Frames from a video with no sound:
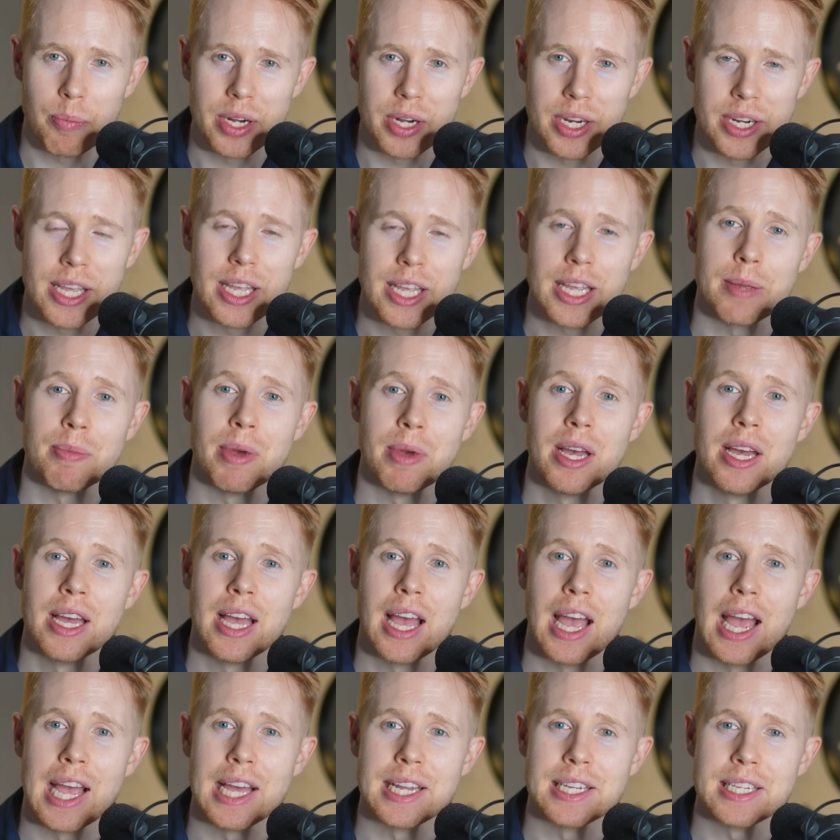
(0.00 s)
name,
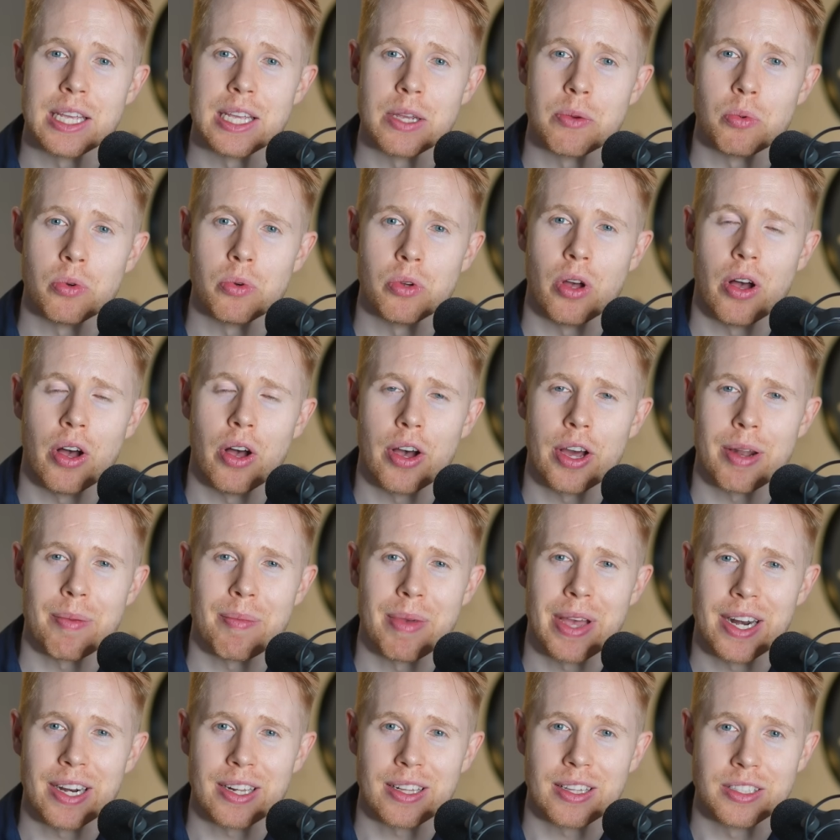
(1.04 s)
and it will
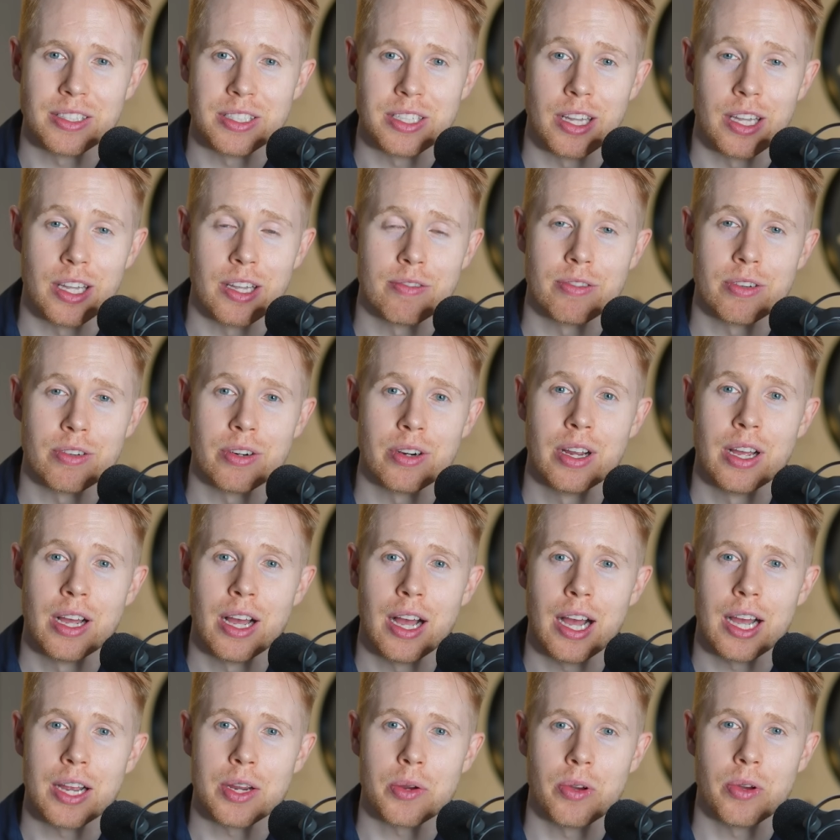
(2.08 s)
automatically deliver
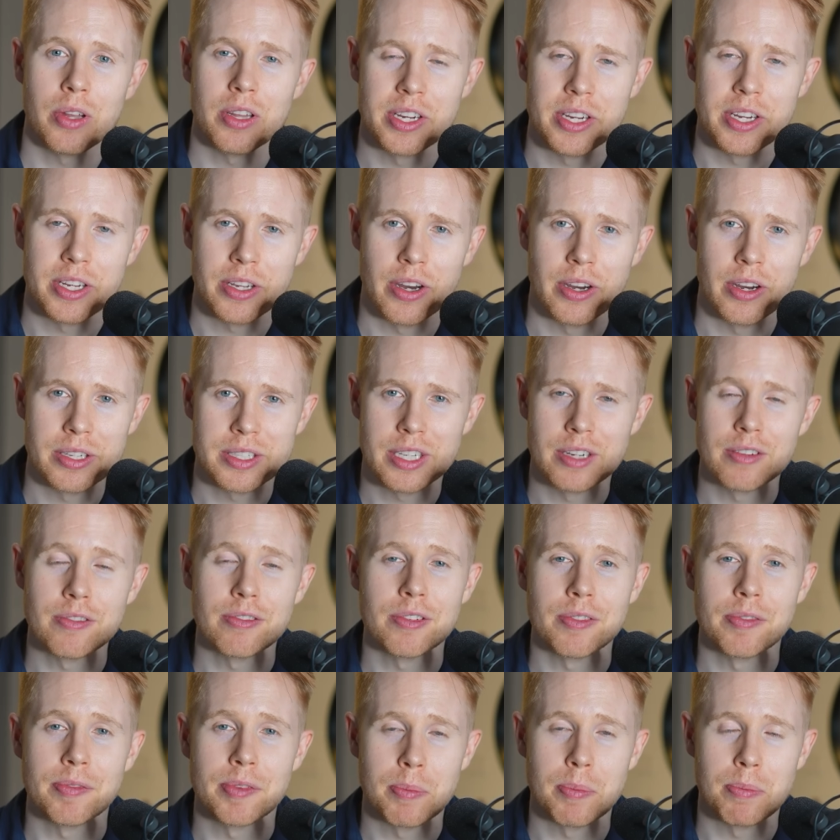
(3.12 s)
high-quality content for them
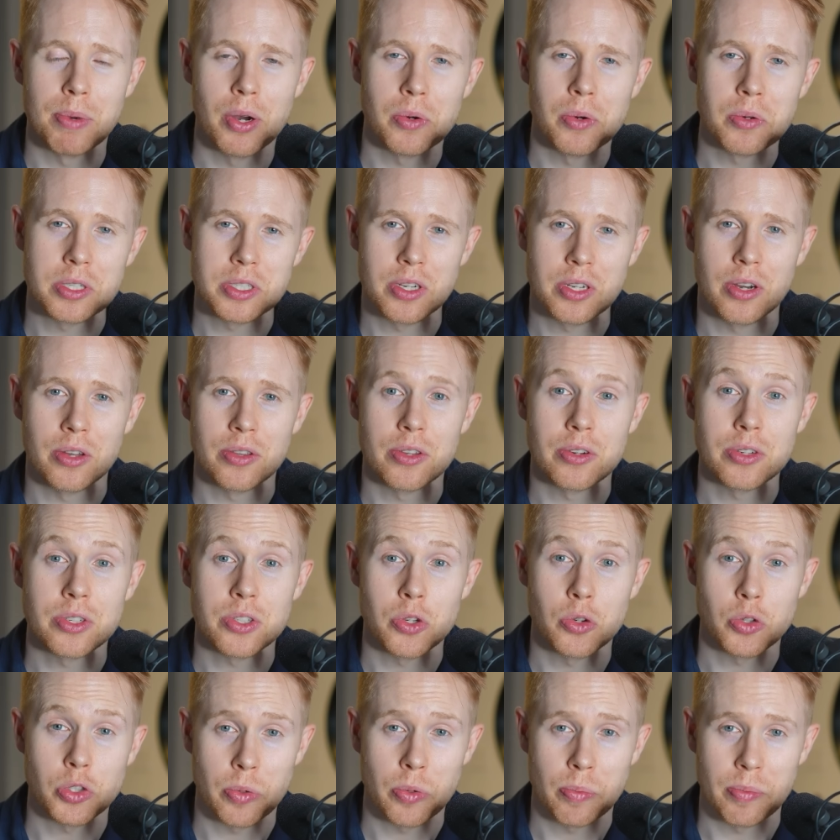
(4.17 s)
to post on their
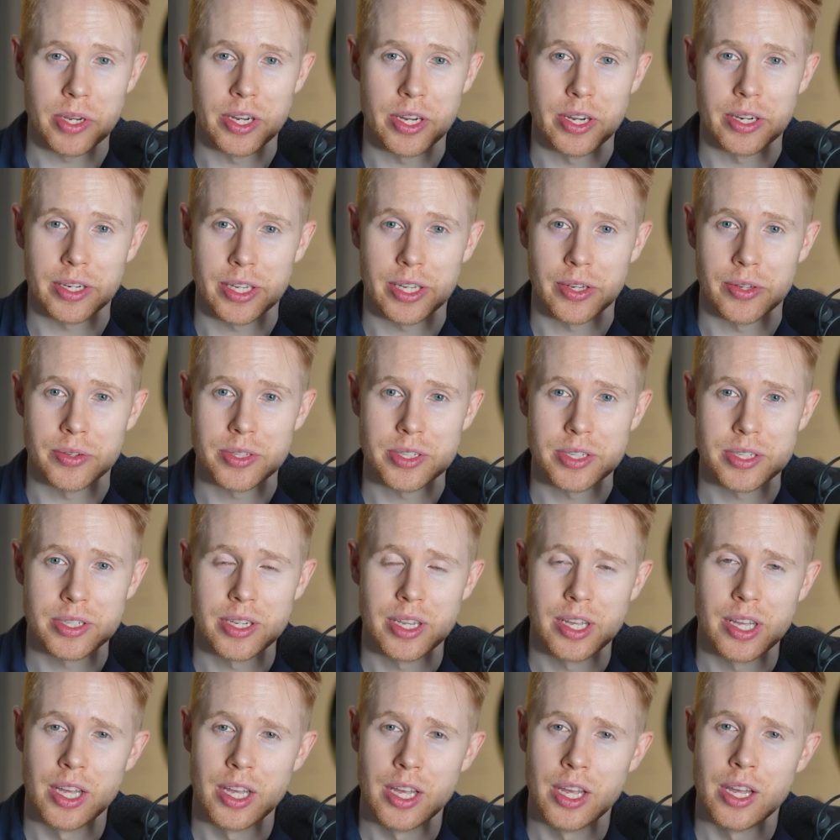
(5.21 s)
social media accounts.
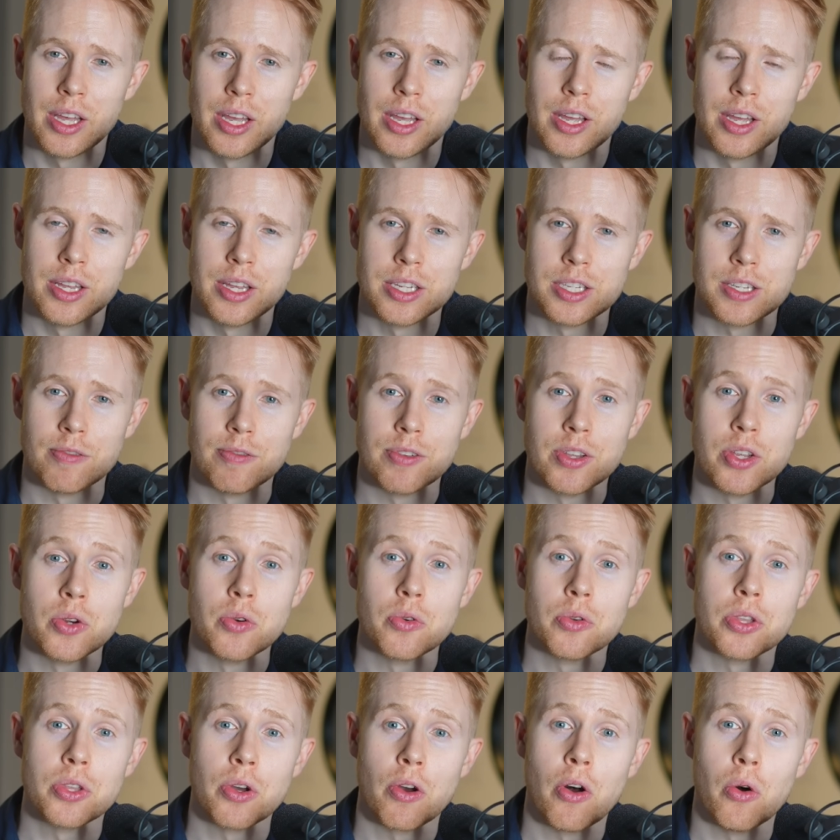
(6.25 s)
To view the
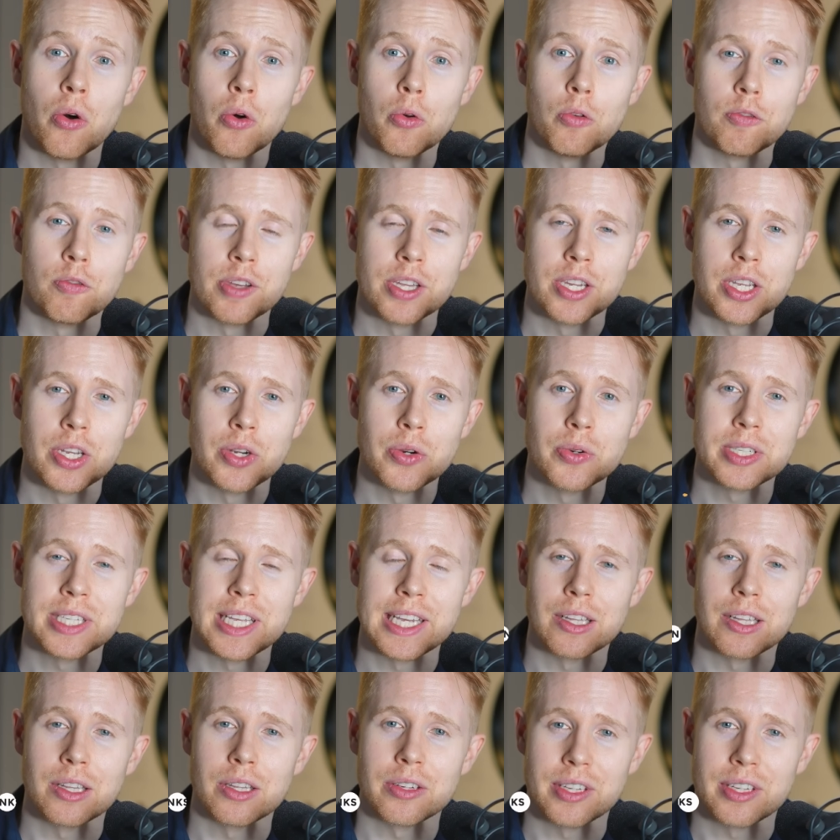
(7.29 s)
whole video, take a
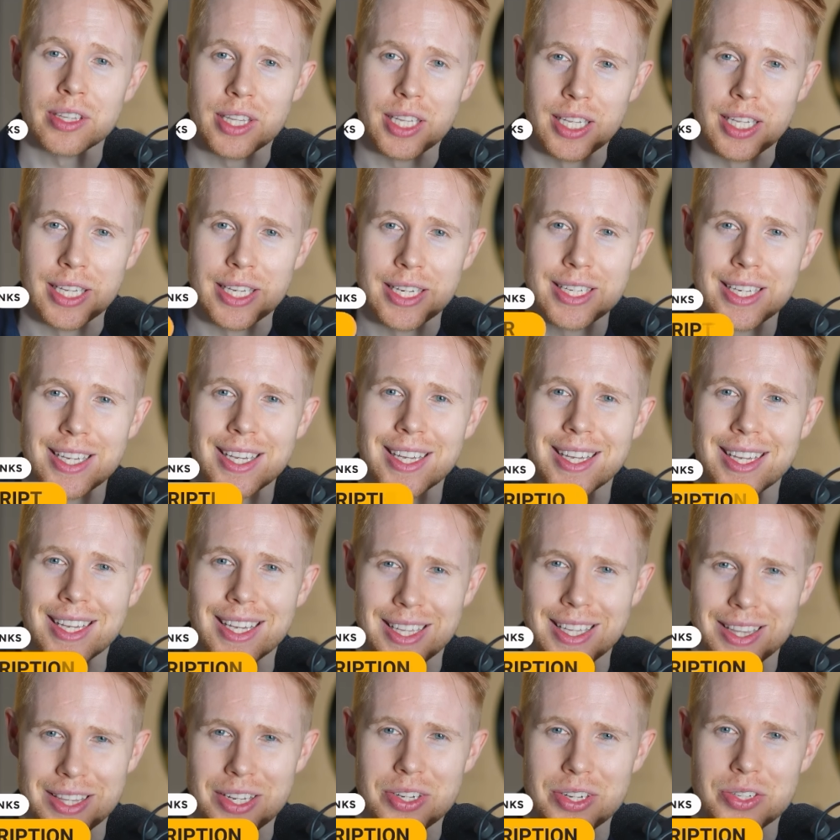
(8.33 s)
look at the link in the
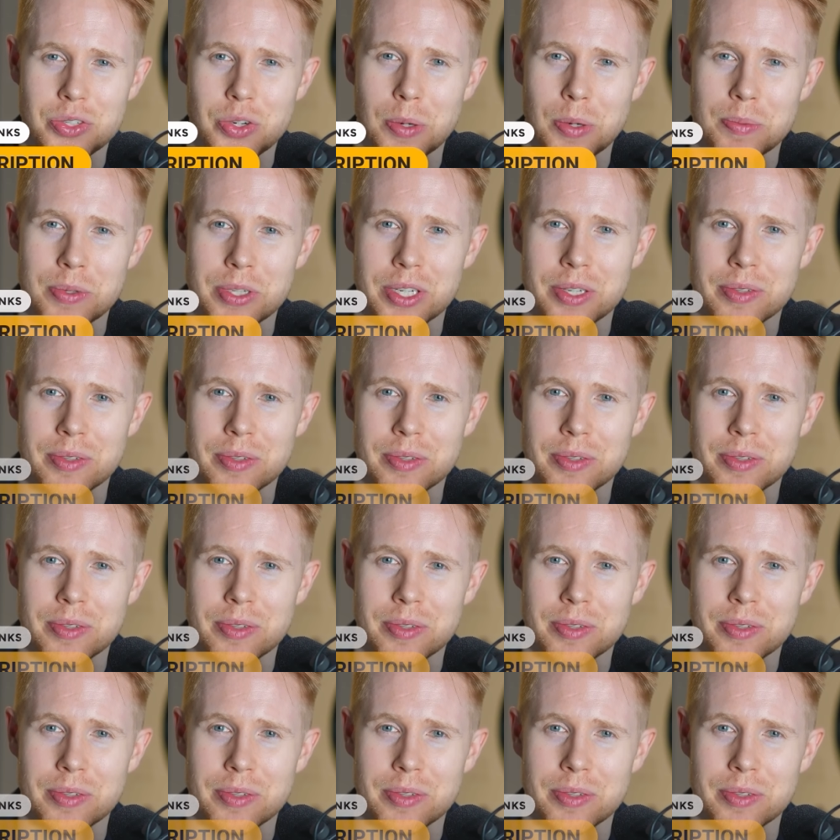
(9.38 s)
description.